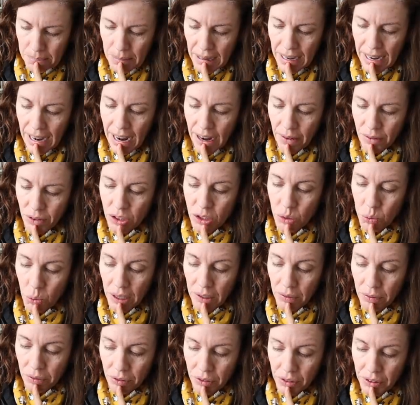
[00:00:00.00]
My average
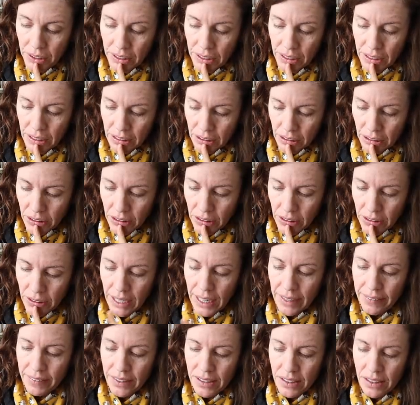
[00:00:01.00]
weight for the year,
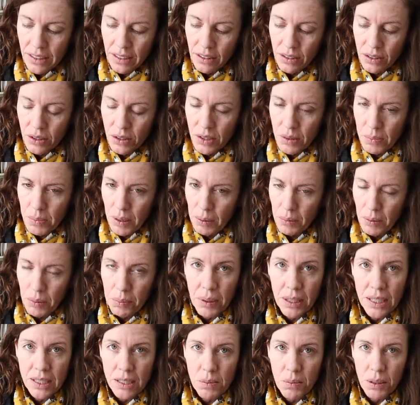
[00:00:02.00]
and this includes my
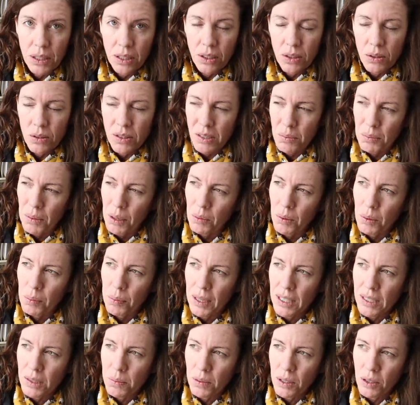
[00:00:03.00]
replacement ewes, and my
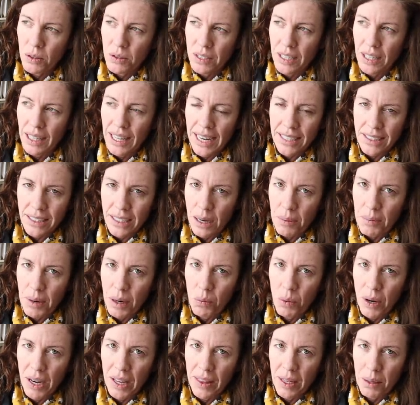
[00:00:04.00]
replacement ewes, the last time I
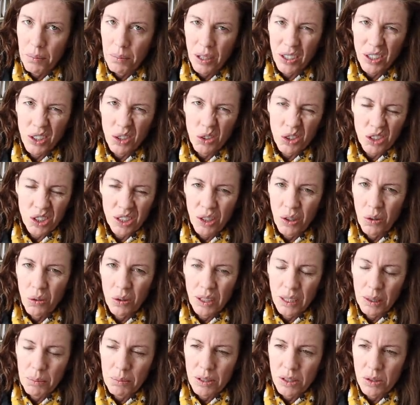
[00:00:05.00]
weigh them are usually
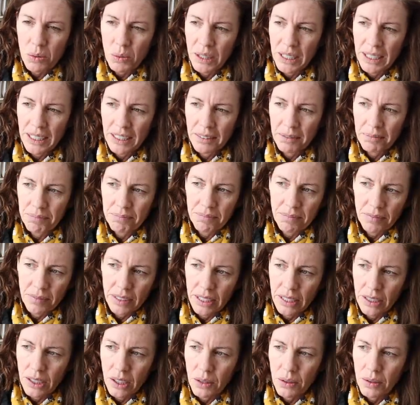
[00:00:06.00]
only between,
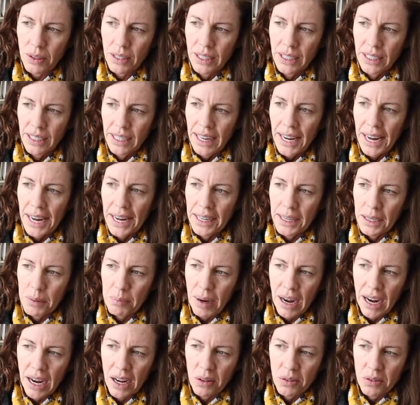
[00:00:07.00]
you know, 80
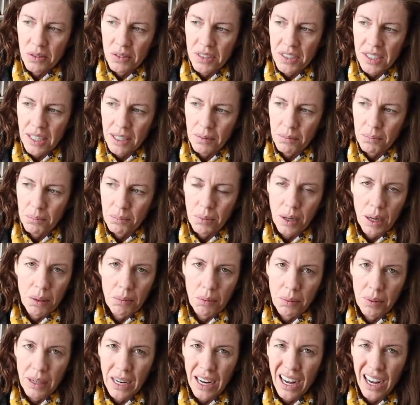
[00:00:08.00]
pounds and
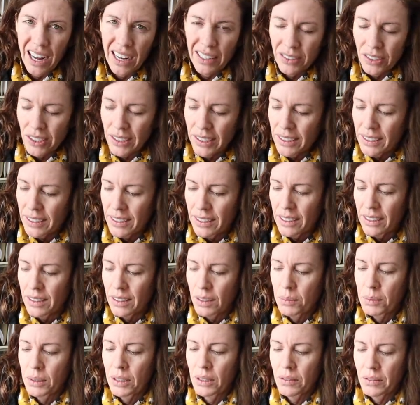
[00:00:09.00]
probably 100, a
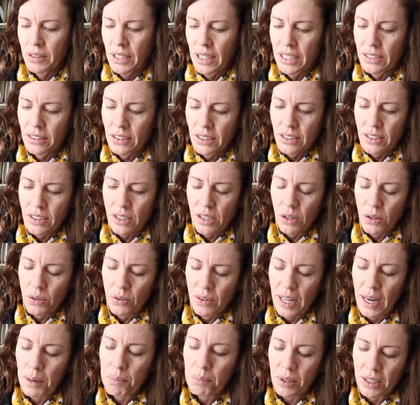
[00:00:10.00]
little bit over 100, so
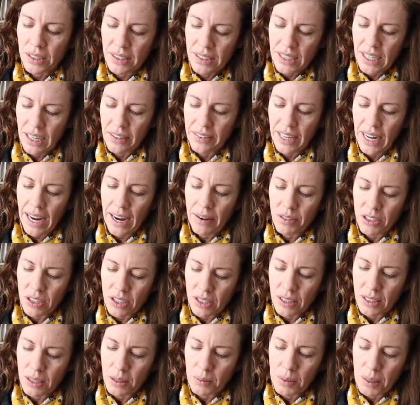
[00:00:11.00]
that brings down the average
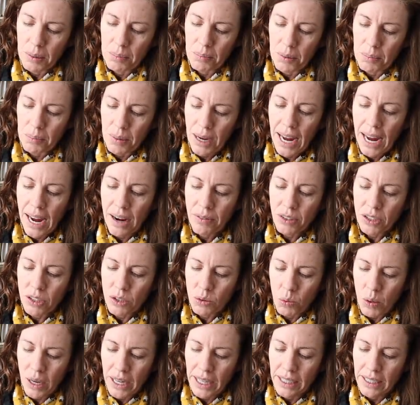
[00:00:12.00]
a little bit, but my
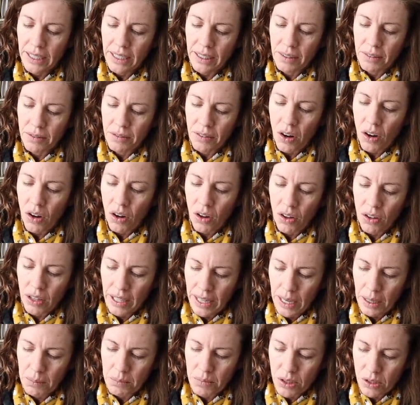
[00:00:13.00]
average weight of all
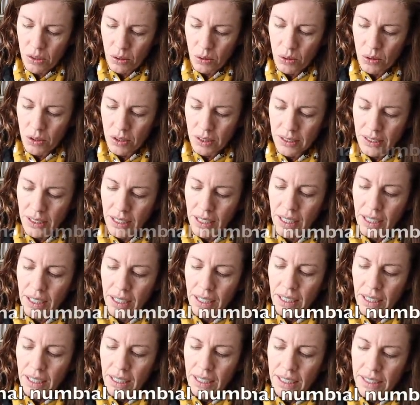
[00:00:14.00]
lambs sold
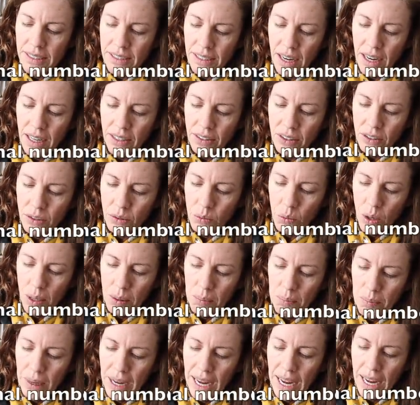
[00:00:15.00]
is
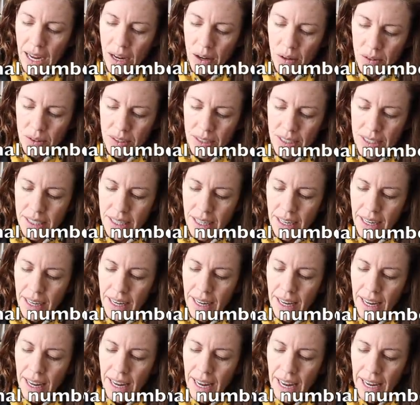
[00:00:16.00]
101 pounds,
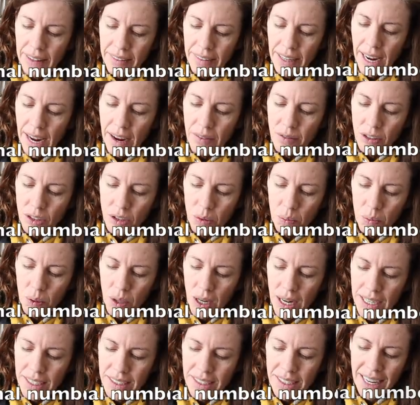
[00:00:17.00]
and the average
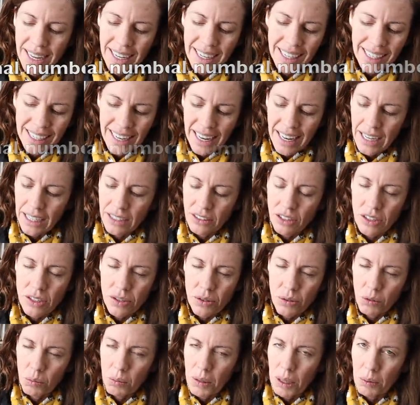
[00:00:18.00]
price, and again, I just
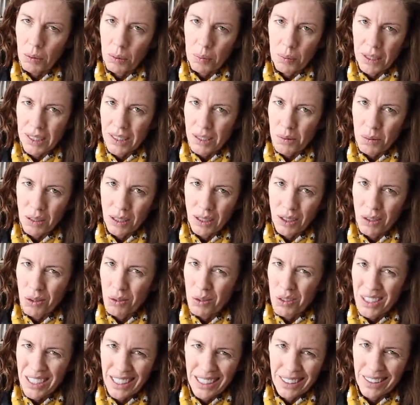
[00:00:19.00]
threw my replacement
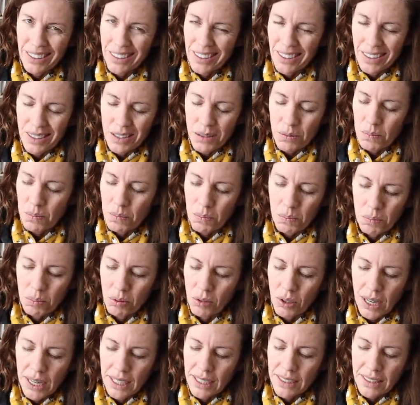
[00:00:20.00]
ewes into this
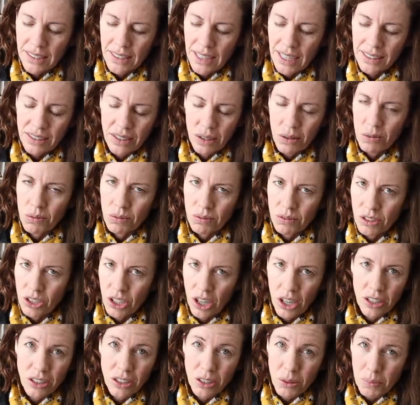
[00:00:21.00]
price. I don't
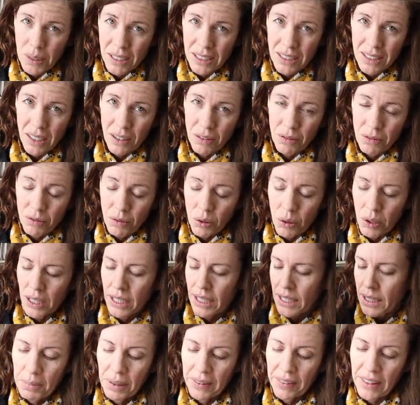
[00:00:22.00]
charge myself for
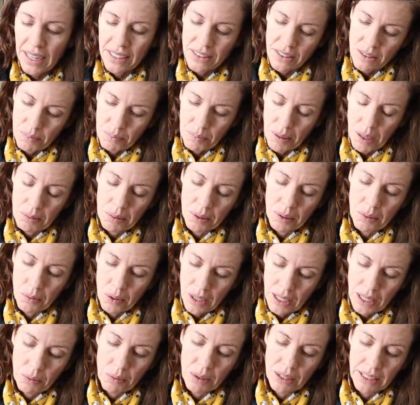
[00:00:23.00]
it, but that's probably
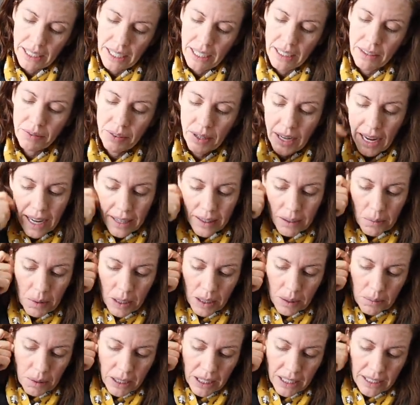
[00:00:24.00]
what I would get if I had them
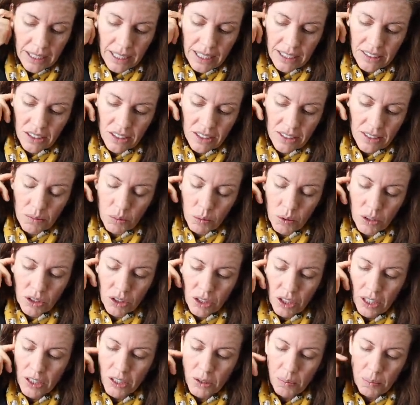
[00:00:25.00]
on the market. I just would
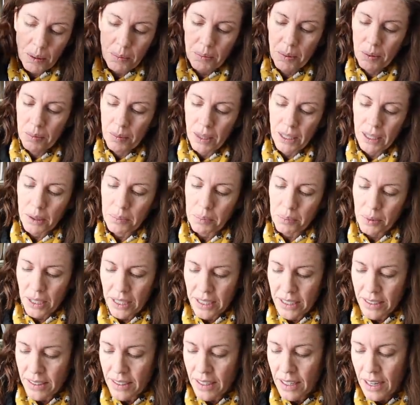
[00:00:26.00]
charge people market
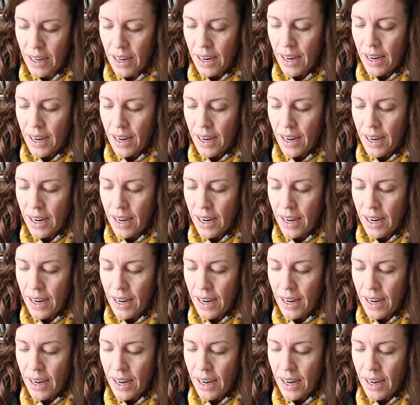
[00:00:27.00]
price.